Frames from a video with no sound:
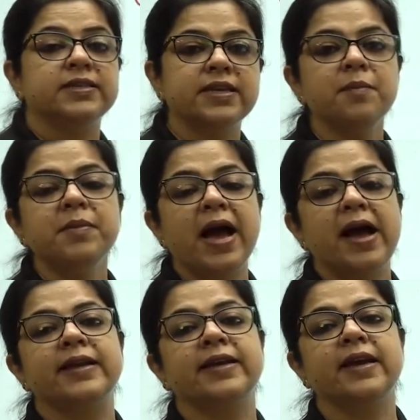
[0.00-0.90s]
Some
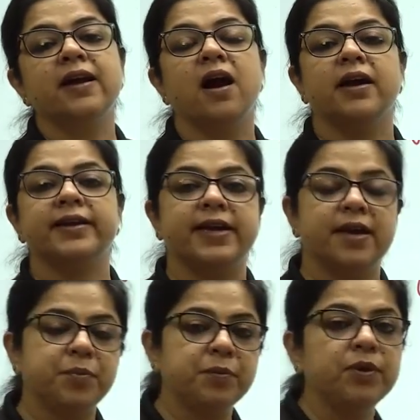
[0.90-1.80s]
algae are
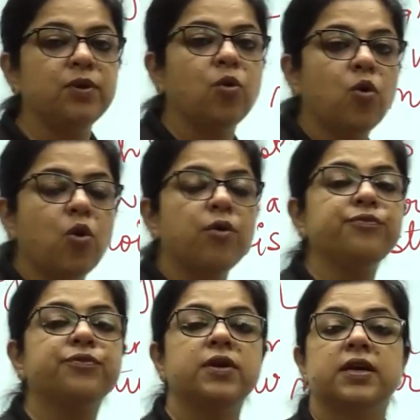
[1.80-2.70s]
capable
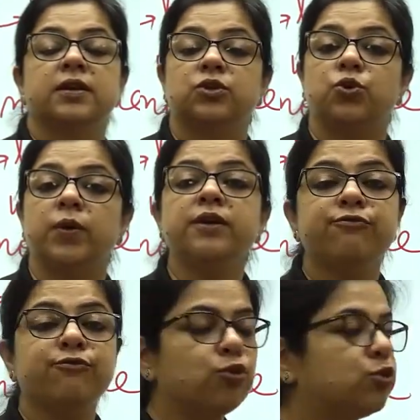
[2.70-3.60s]
of doing
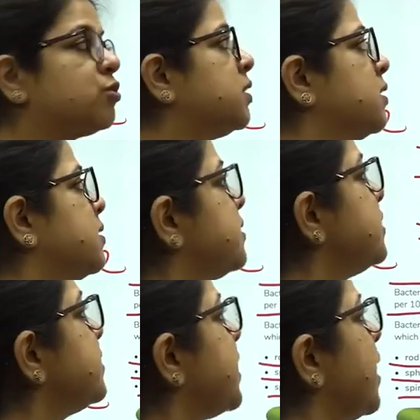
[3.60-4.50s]

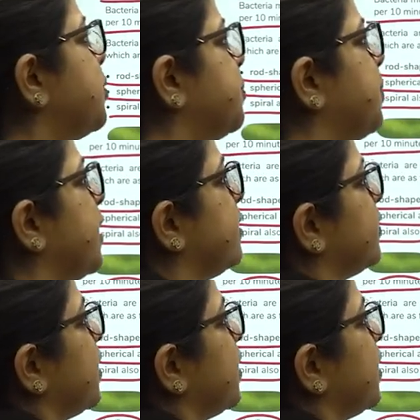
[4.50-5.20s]
photosynthesis and preparing